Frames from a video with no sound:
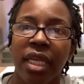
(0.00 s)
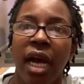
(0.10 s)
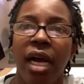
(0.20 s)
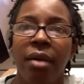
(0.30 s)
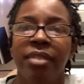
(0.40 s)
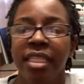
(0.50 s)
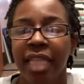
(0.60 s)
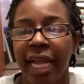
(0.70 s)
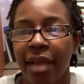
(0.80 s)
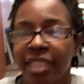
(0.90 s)
Um, just
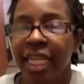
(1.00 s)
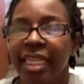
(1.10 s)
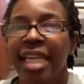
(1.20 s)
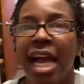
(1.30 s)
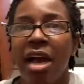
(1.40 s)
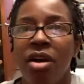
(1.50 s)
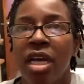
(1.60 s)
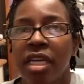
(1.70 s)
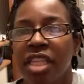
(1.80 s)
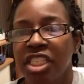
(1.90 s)
like I was telling y'all,
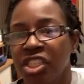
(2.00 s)
this